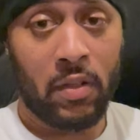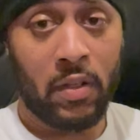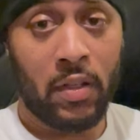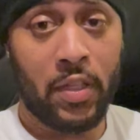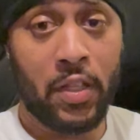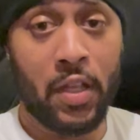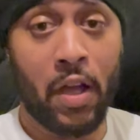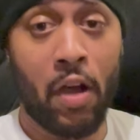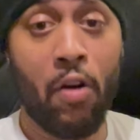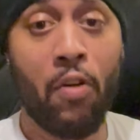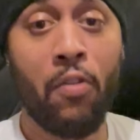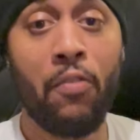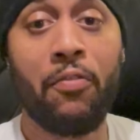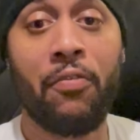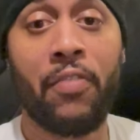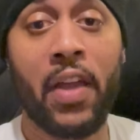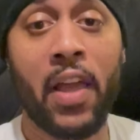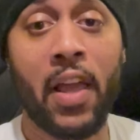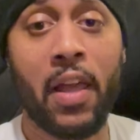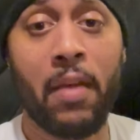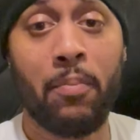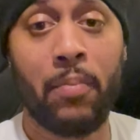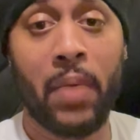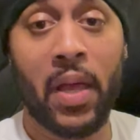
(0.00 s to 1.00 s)
Your own
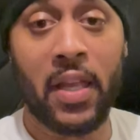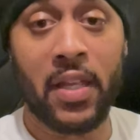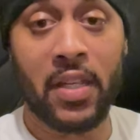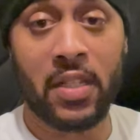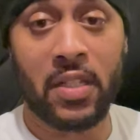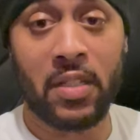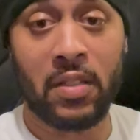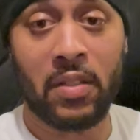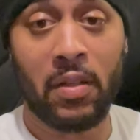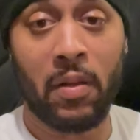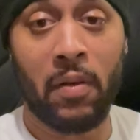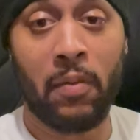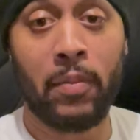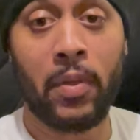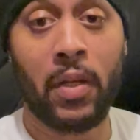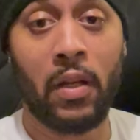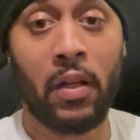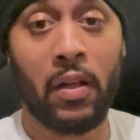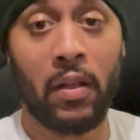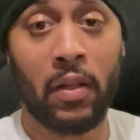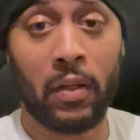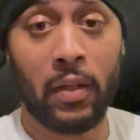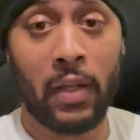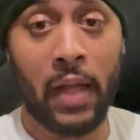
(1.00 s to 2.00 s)
fan base, the,
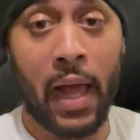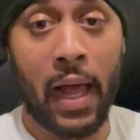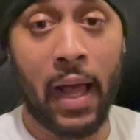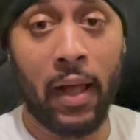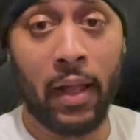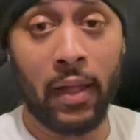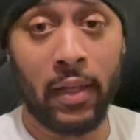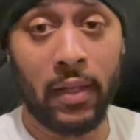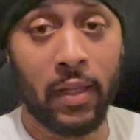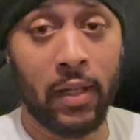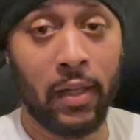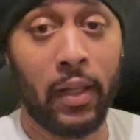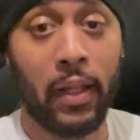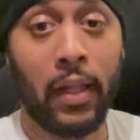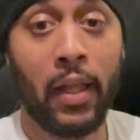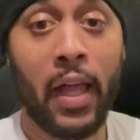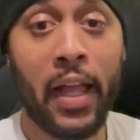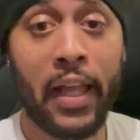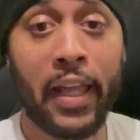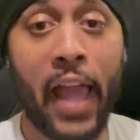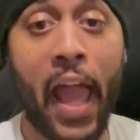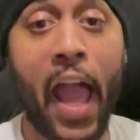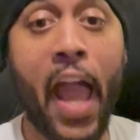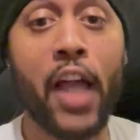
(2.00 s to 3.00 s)
the, the, the
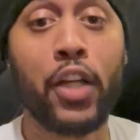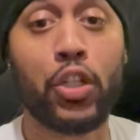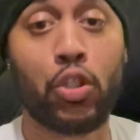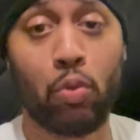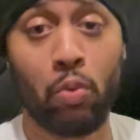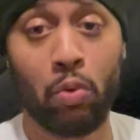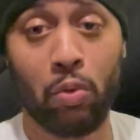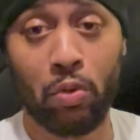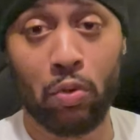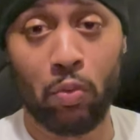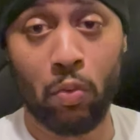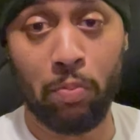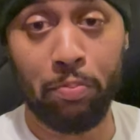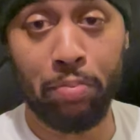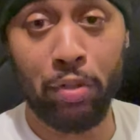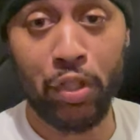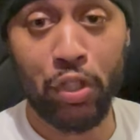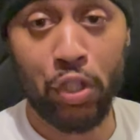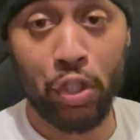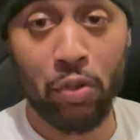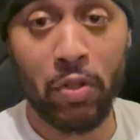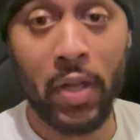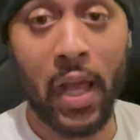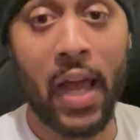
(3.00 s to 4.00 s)
casuals, will
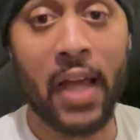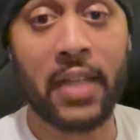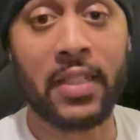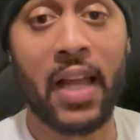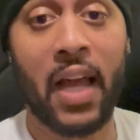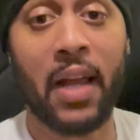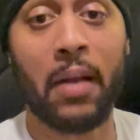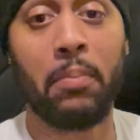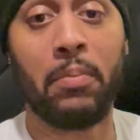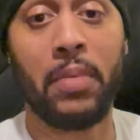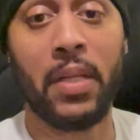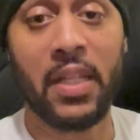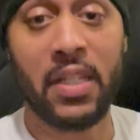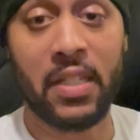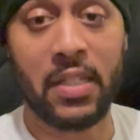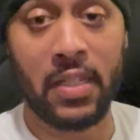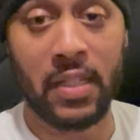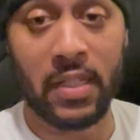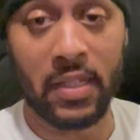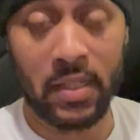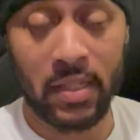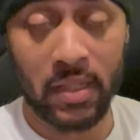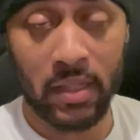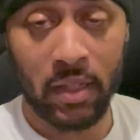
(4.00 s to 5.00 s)
put you guys out of
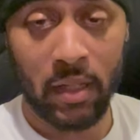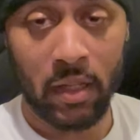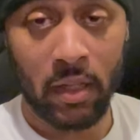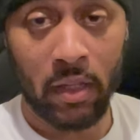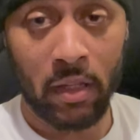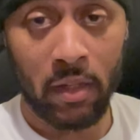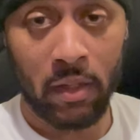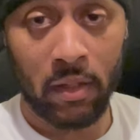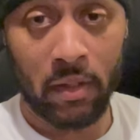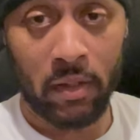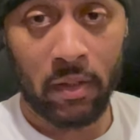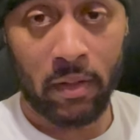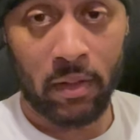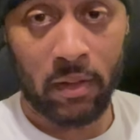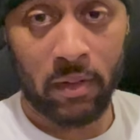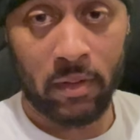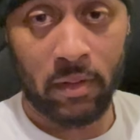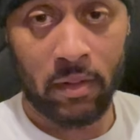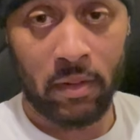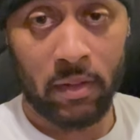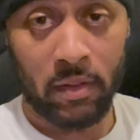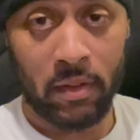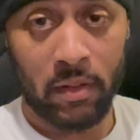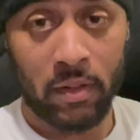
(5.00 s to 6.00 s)
business.
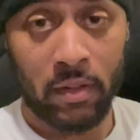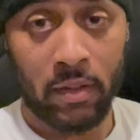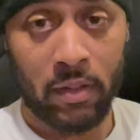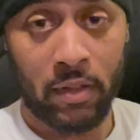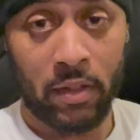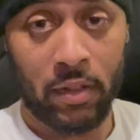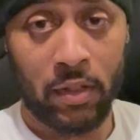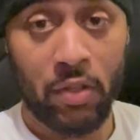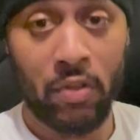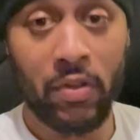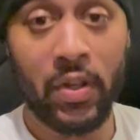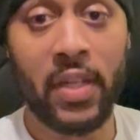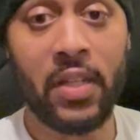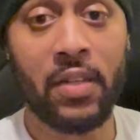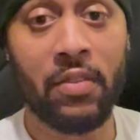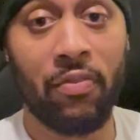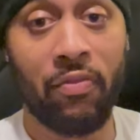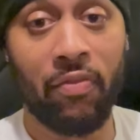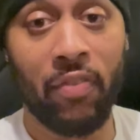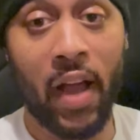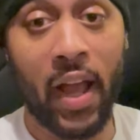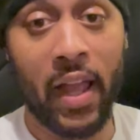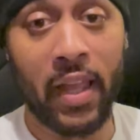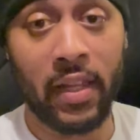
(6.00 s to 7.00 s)
You need to
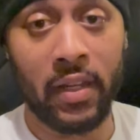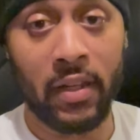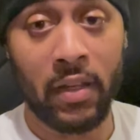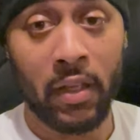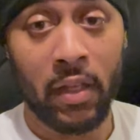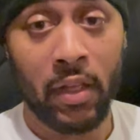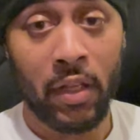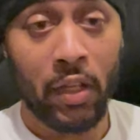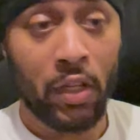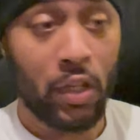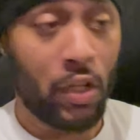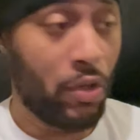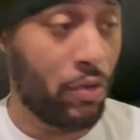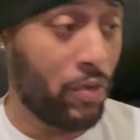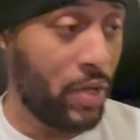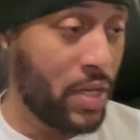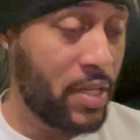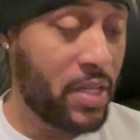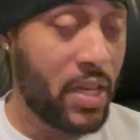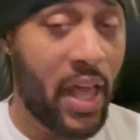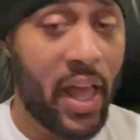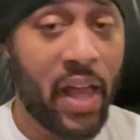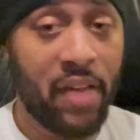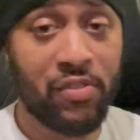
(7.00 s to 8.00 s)
fight. You
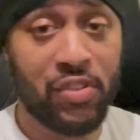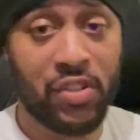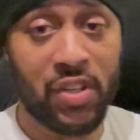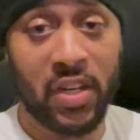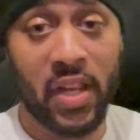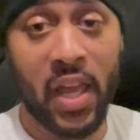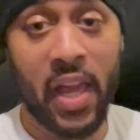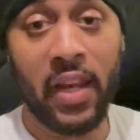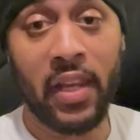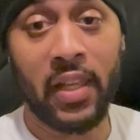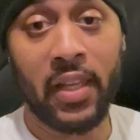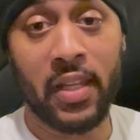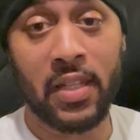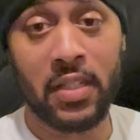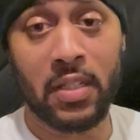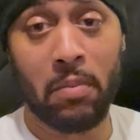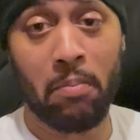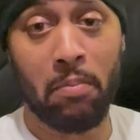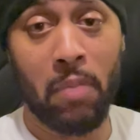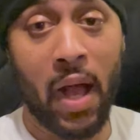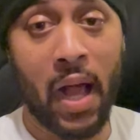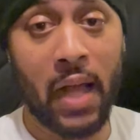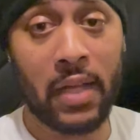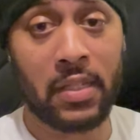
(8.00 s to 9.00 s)
need to have shenanigans in
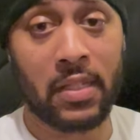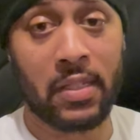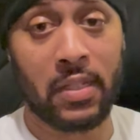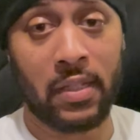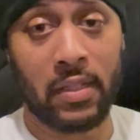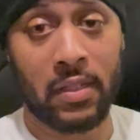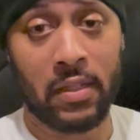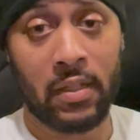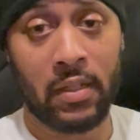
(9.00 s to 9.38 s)
boxing.